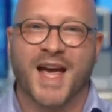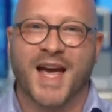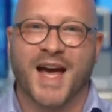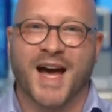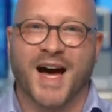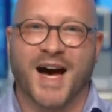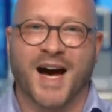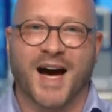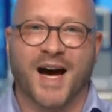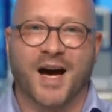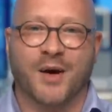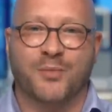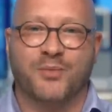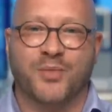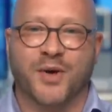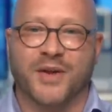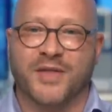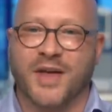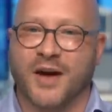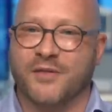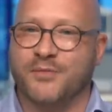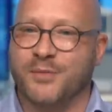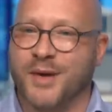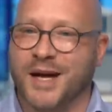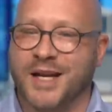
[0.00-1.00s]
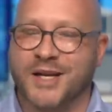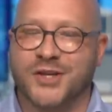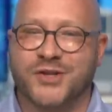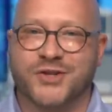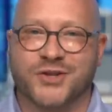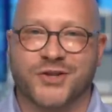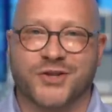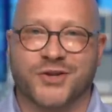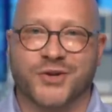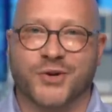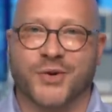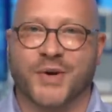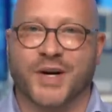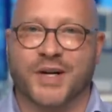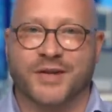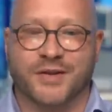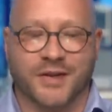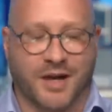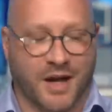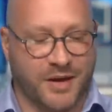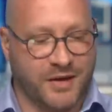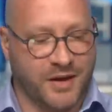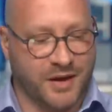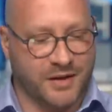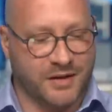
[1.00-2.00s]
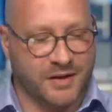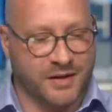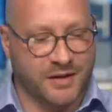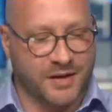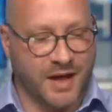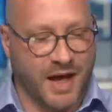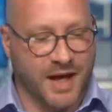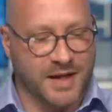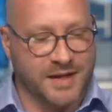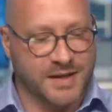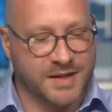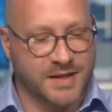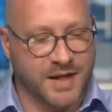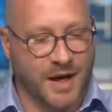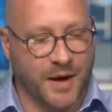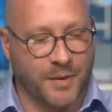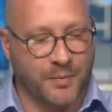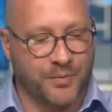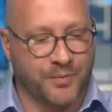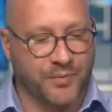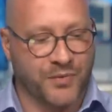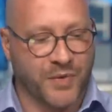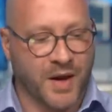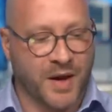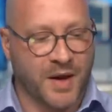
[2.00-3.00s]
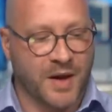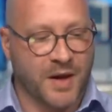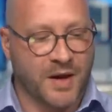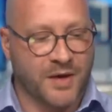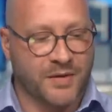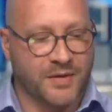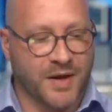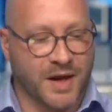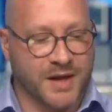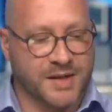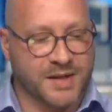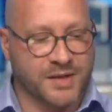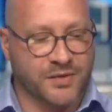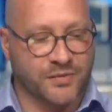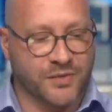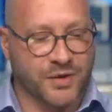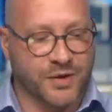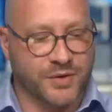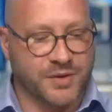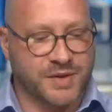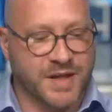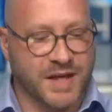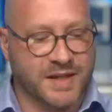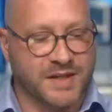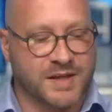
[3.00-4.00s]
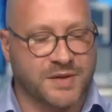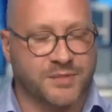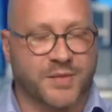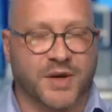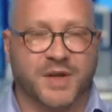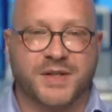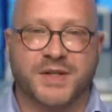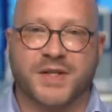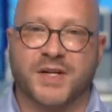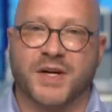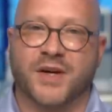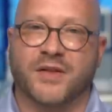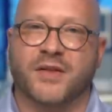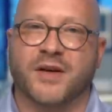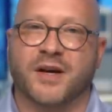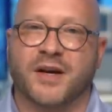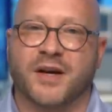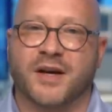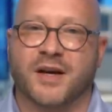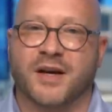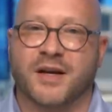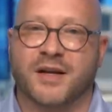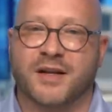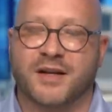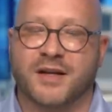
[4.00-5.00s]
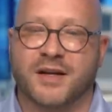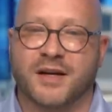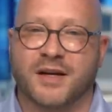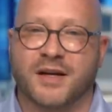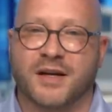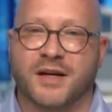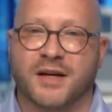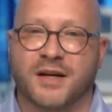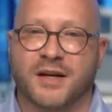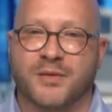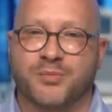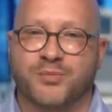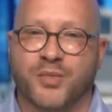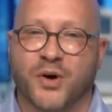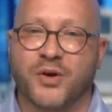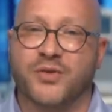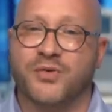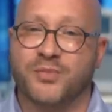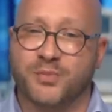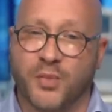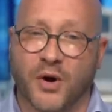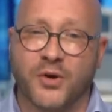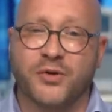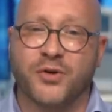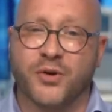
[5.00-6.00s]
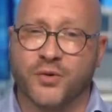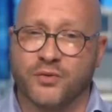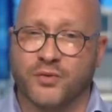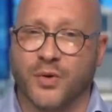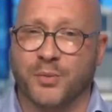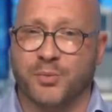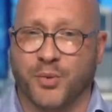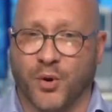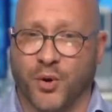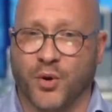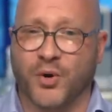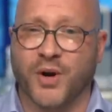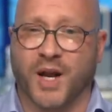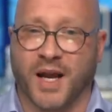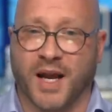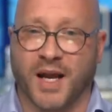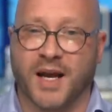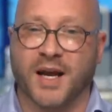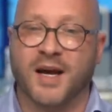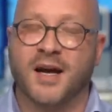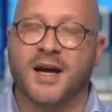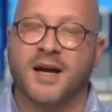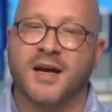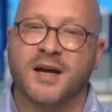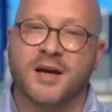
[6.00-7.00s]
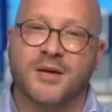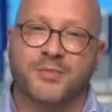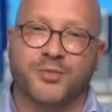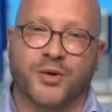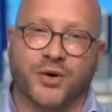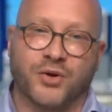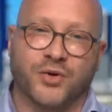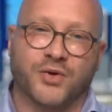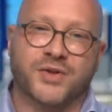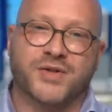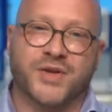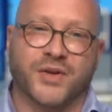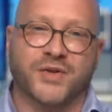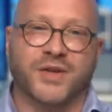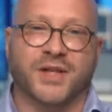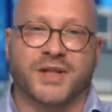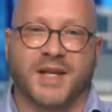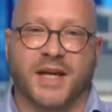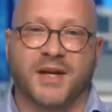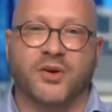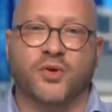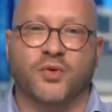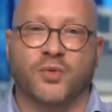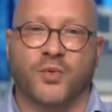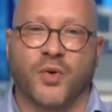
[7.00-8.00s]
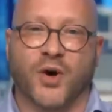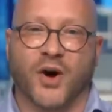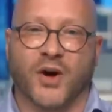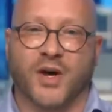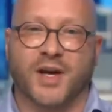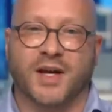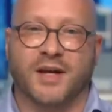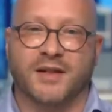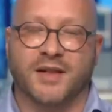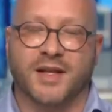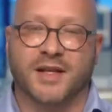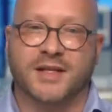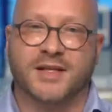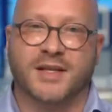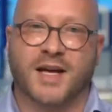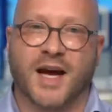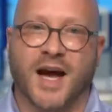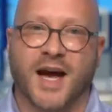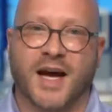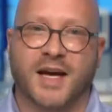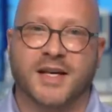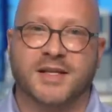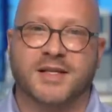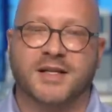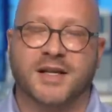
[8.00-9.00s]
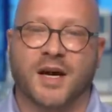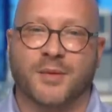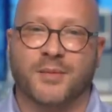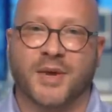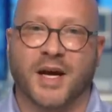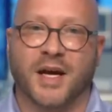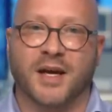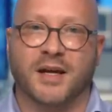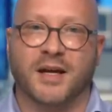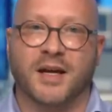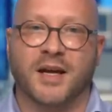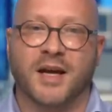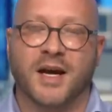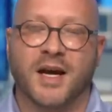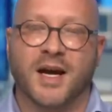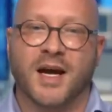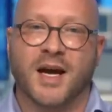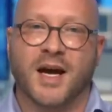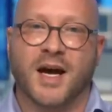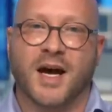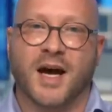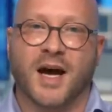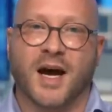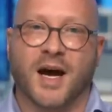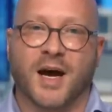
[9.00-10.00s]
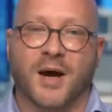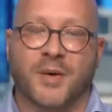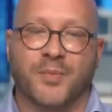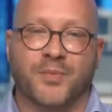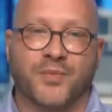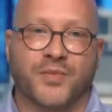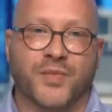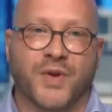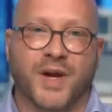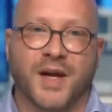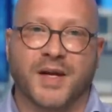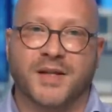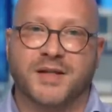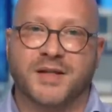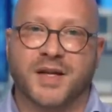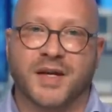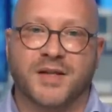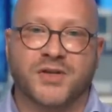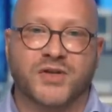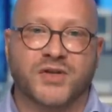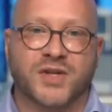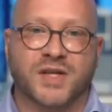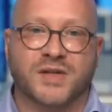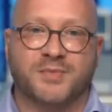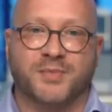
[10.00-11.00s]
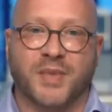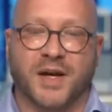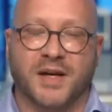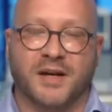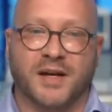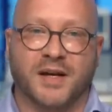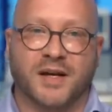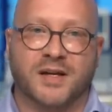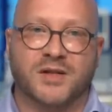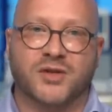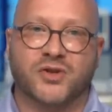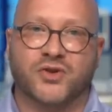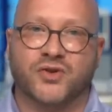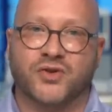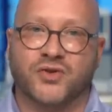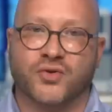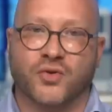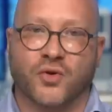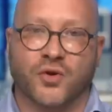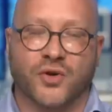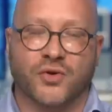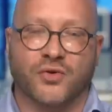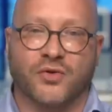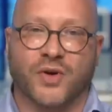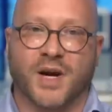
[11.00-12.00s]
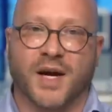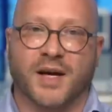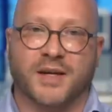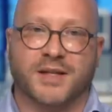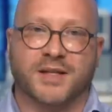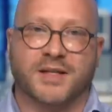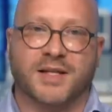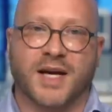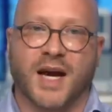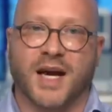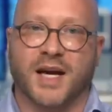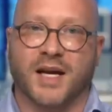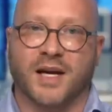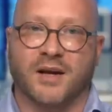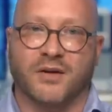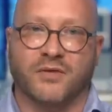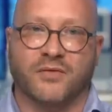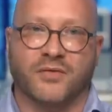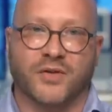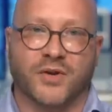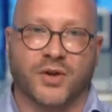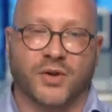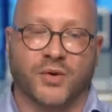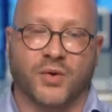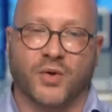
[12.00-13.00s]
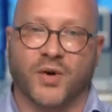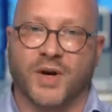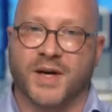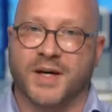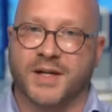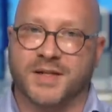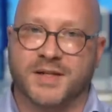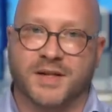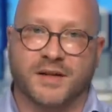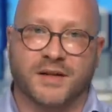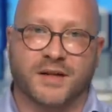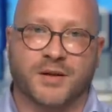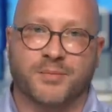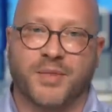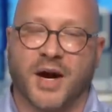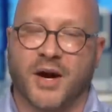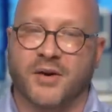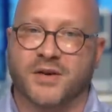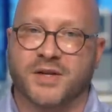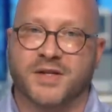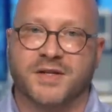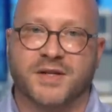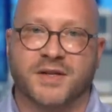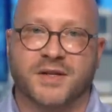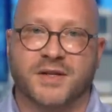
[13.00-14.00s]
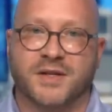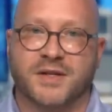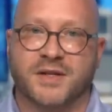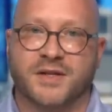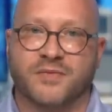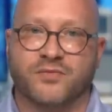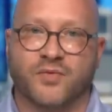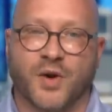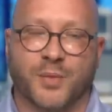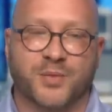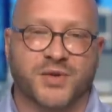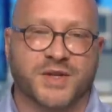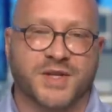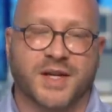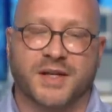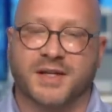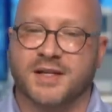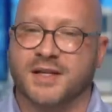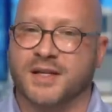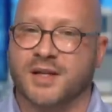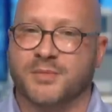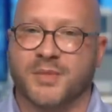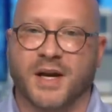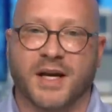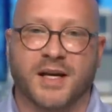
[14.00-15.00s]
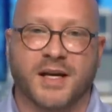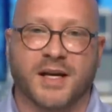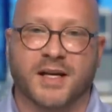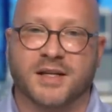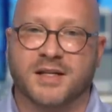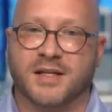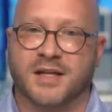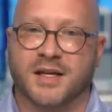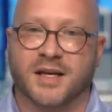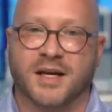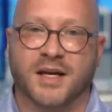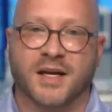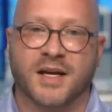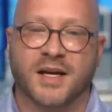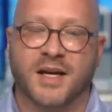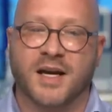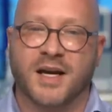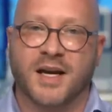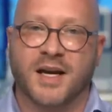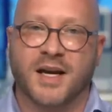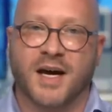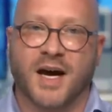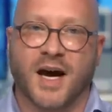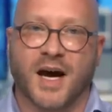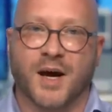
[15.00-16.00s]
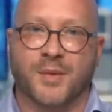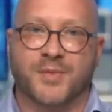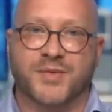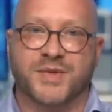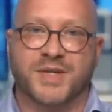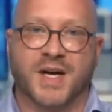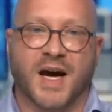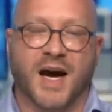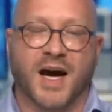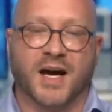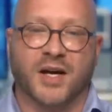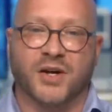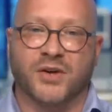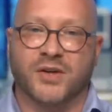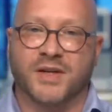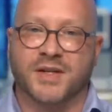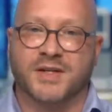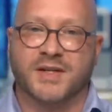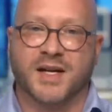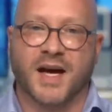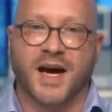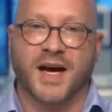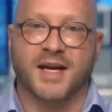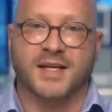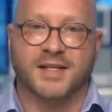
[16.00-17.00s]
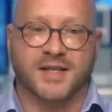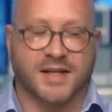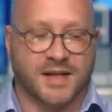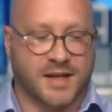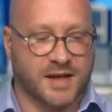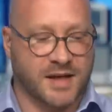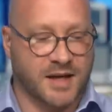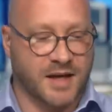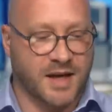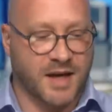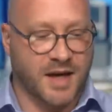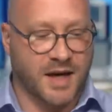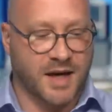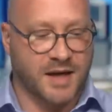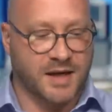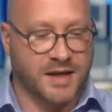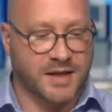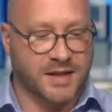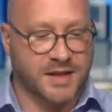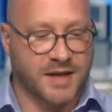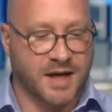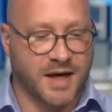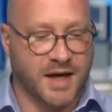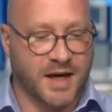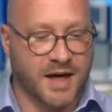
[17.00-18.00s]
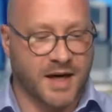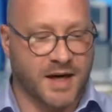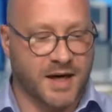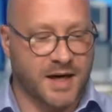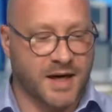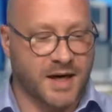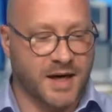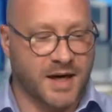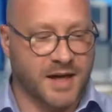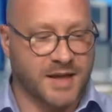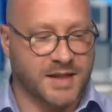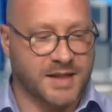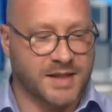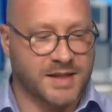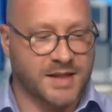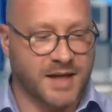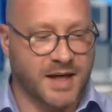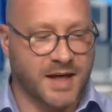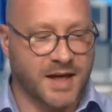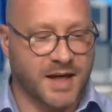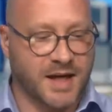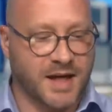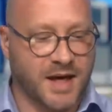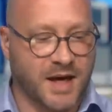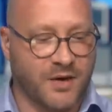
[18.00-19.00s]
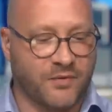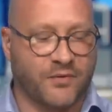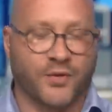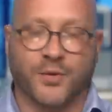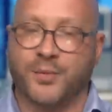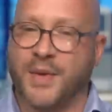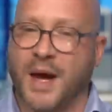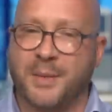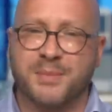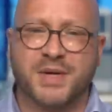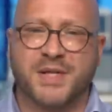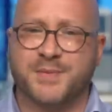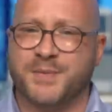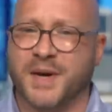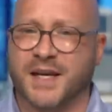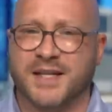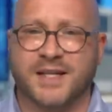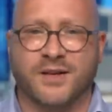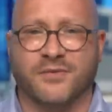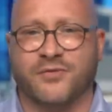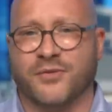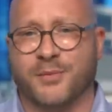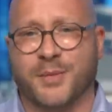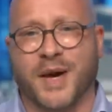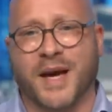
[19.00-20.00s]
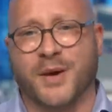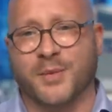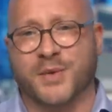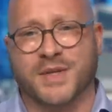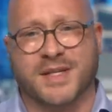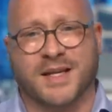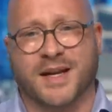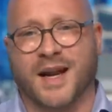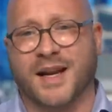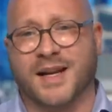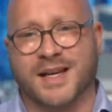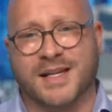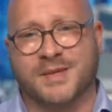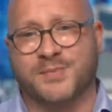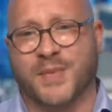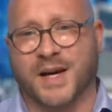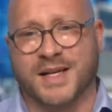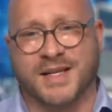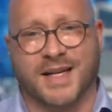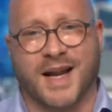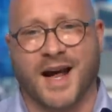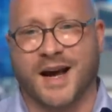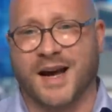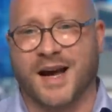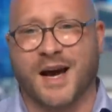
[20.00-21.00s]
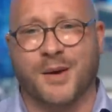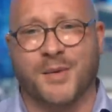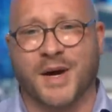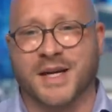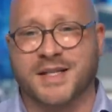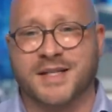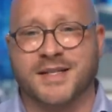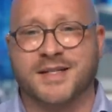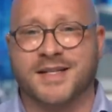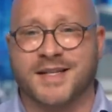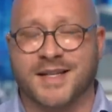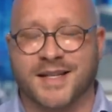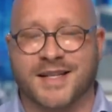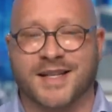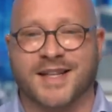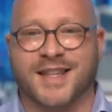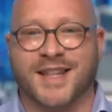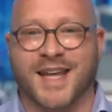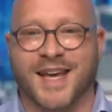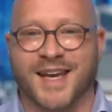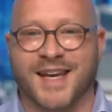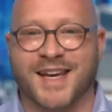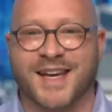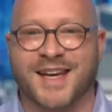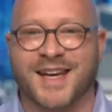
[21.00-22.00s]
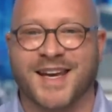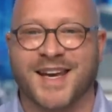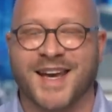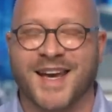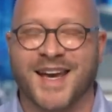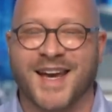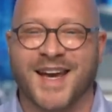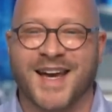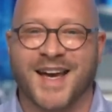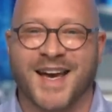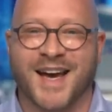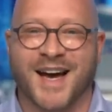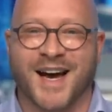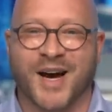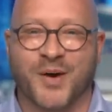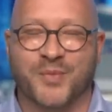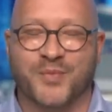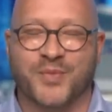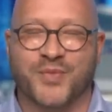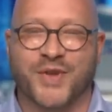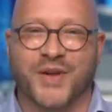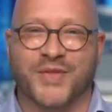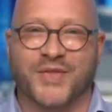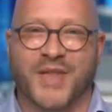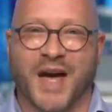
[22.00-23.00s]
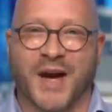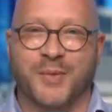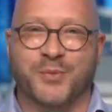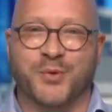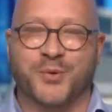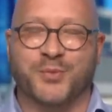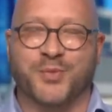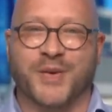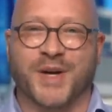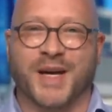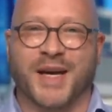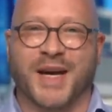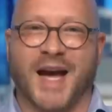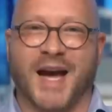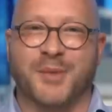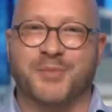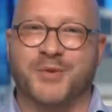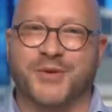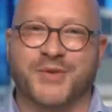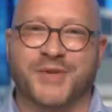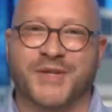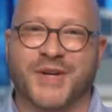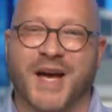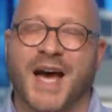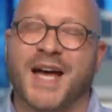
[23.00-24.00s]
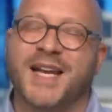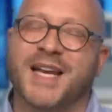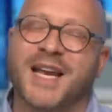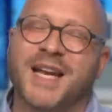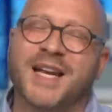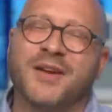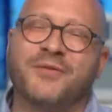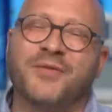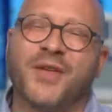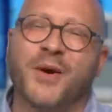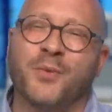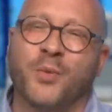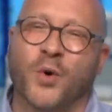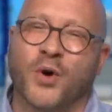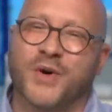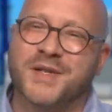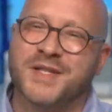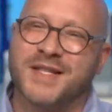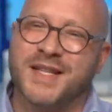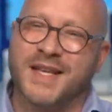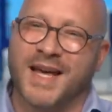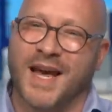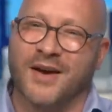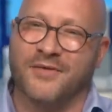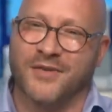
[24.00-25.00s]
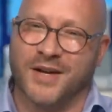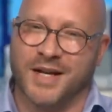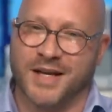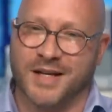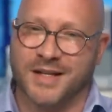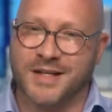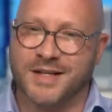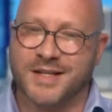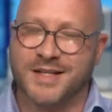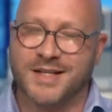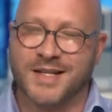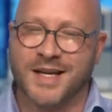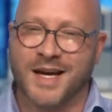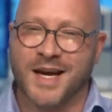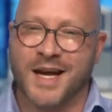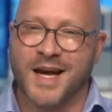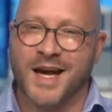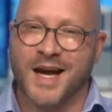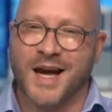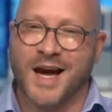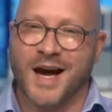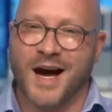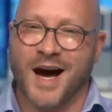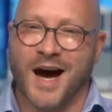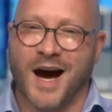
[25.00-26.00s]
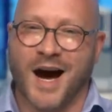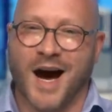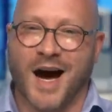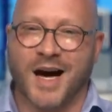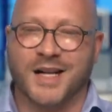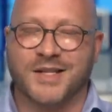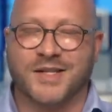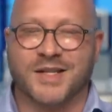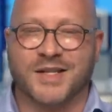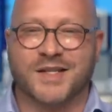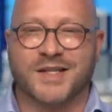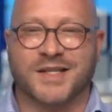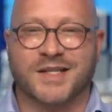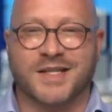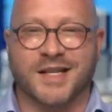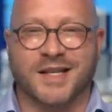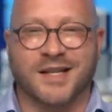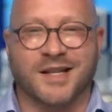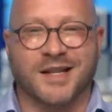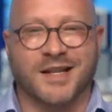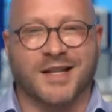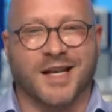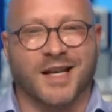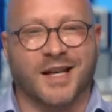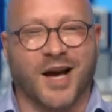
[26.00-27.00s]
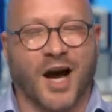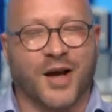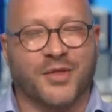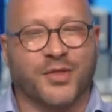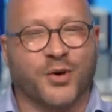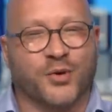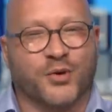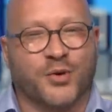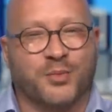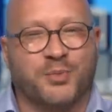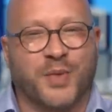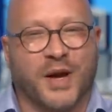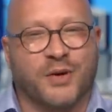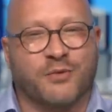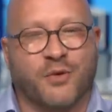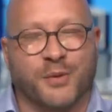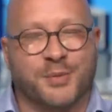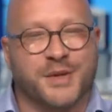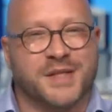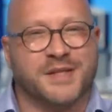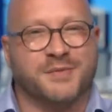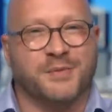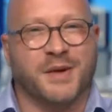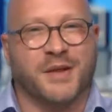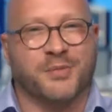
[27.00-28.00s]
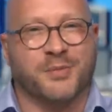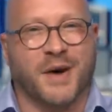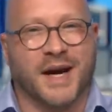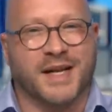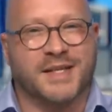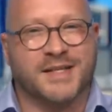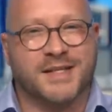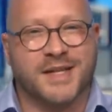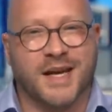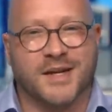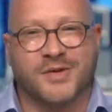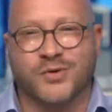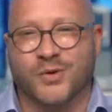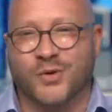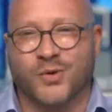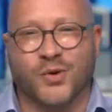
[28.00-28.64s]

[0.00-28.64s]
Uh, but they've managed to do it, and I think that that's, um, that's a real testament to the, the, both, both the reporting but also the legal work in this case. I mean, um, it, it's just been an extraordinary undertaking for the lawyers and the barristers representing the media to Um, to argue this case, and and uh, it's uh, from that perspective for me it was an unexpected mm. outcome. I just didn't think um, that they would be able to, and, and if there was the evidence, I just didn't think, I thought that Ben Roberts-Smith might settle